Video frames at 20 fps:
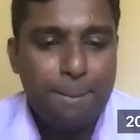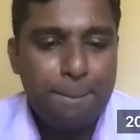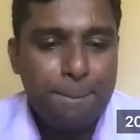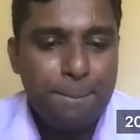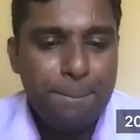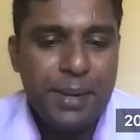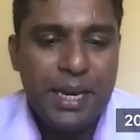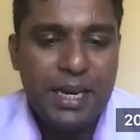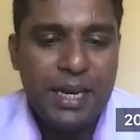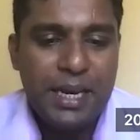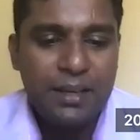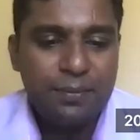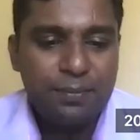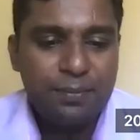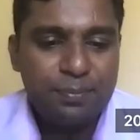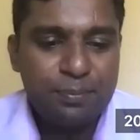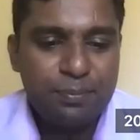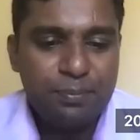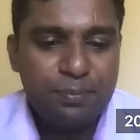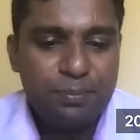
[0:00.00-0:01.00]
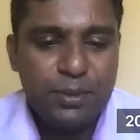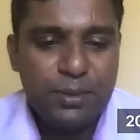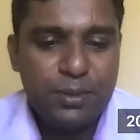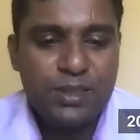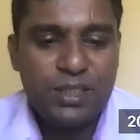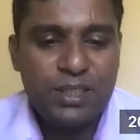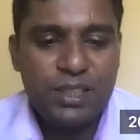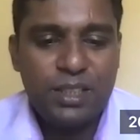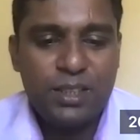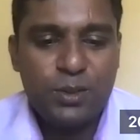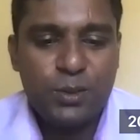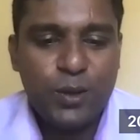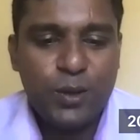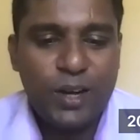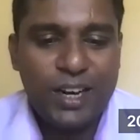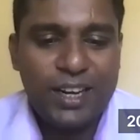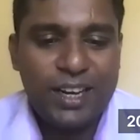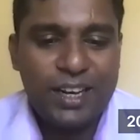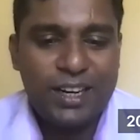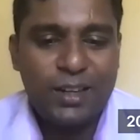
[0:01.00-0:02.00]
B, proceed to
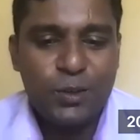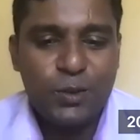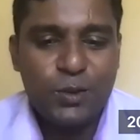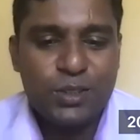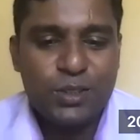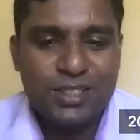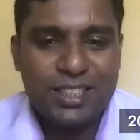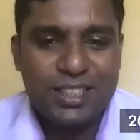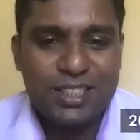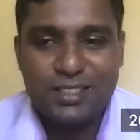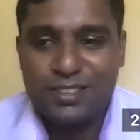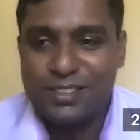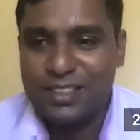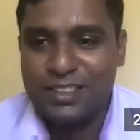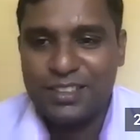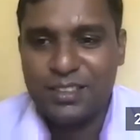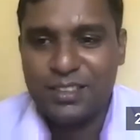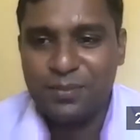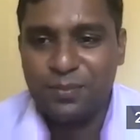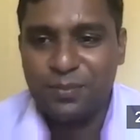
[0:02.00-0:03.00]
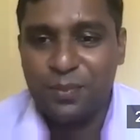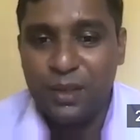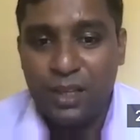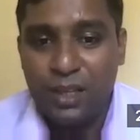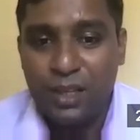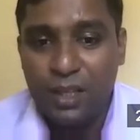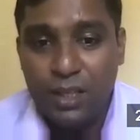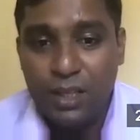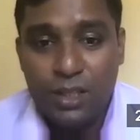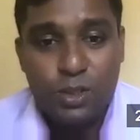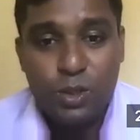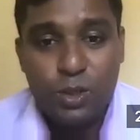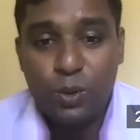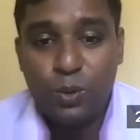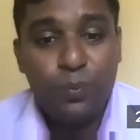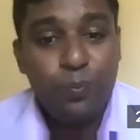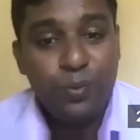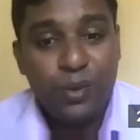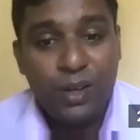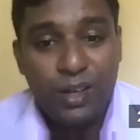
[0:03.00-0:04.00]
category 2 cesarean section.
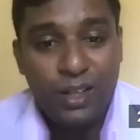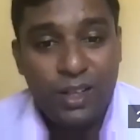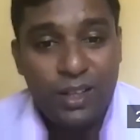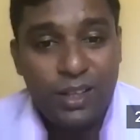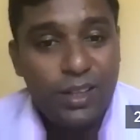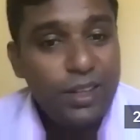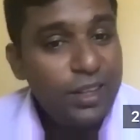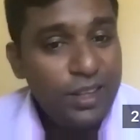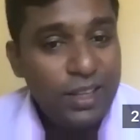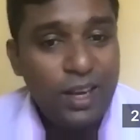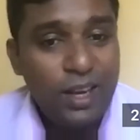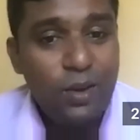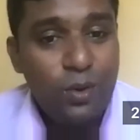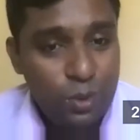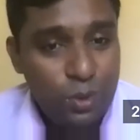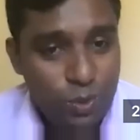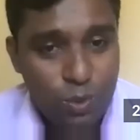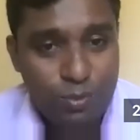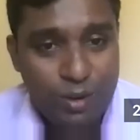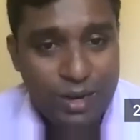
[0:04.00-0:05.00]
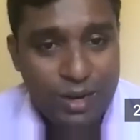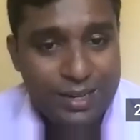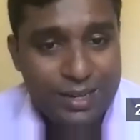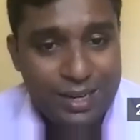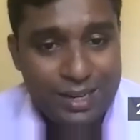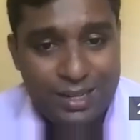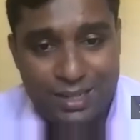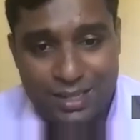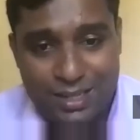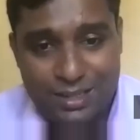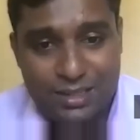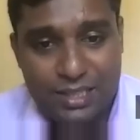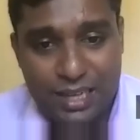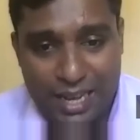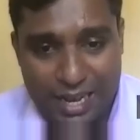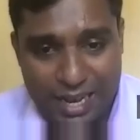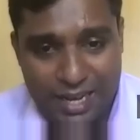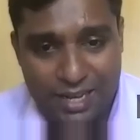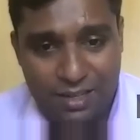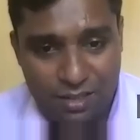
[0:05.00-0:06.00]
So now you might
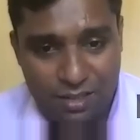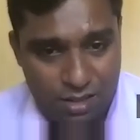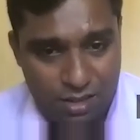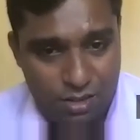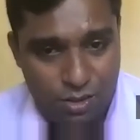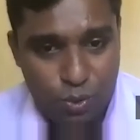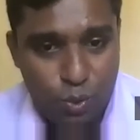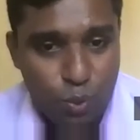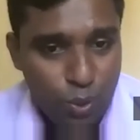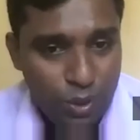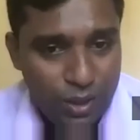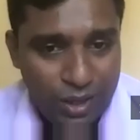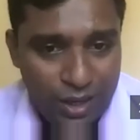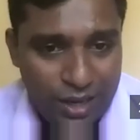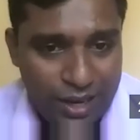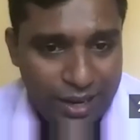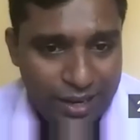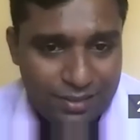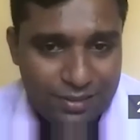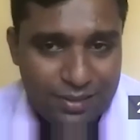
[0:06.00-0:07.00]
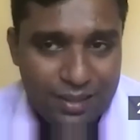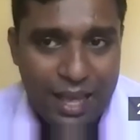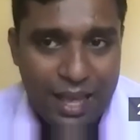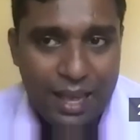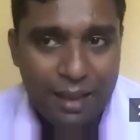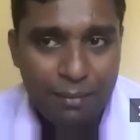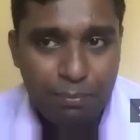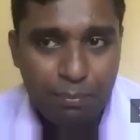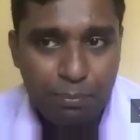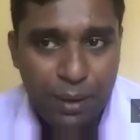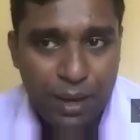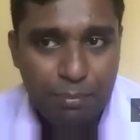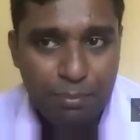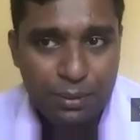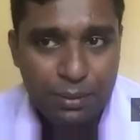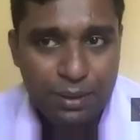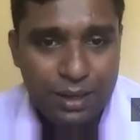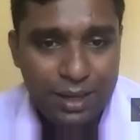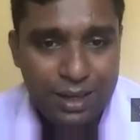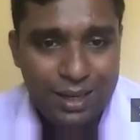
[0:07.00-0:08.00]
understand doing exam
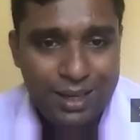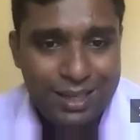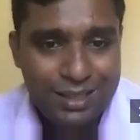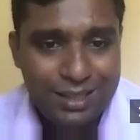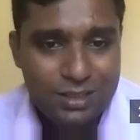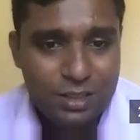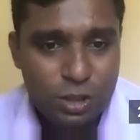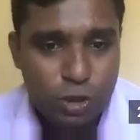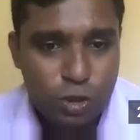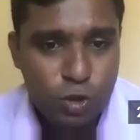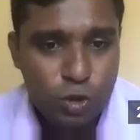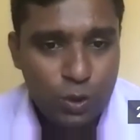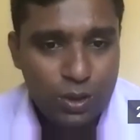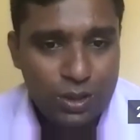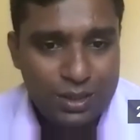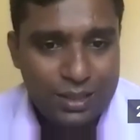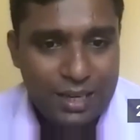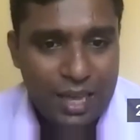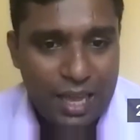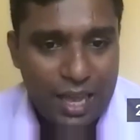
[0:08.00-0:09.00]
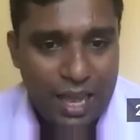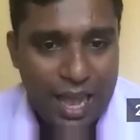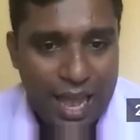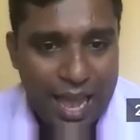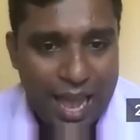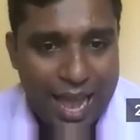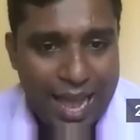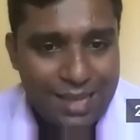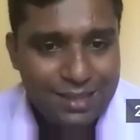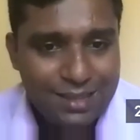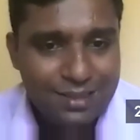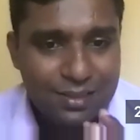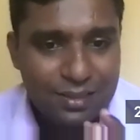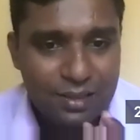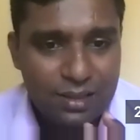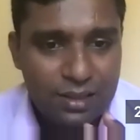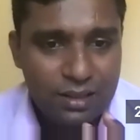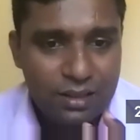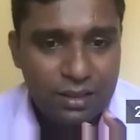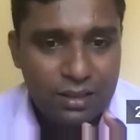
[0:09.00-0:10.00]
paper, it's not as
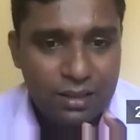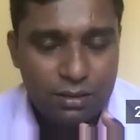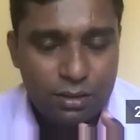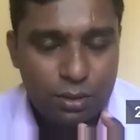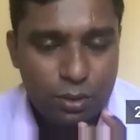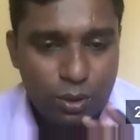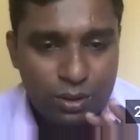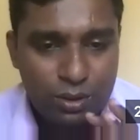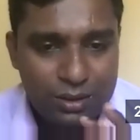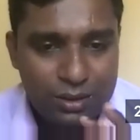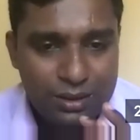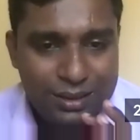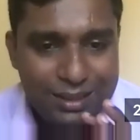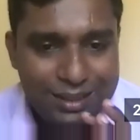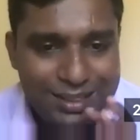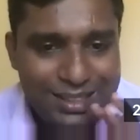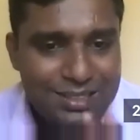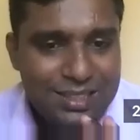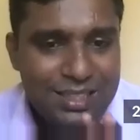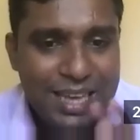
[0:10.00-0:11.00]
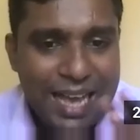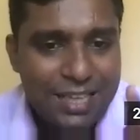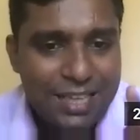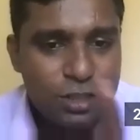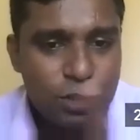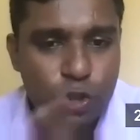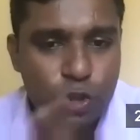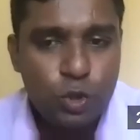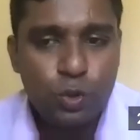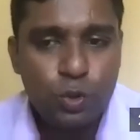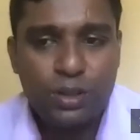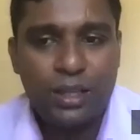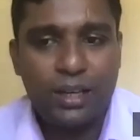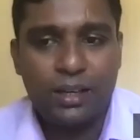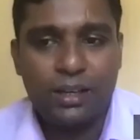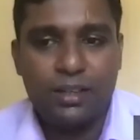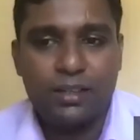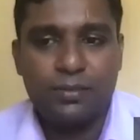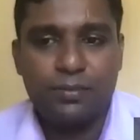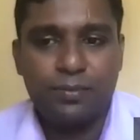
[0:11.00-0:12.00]
not easy as you
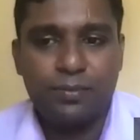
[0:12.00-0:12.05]
think.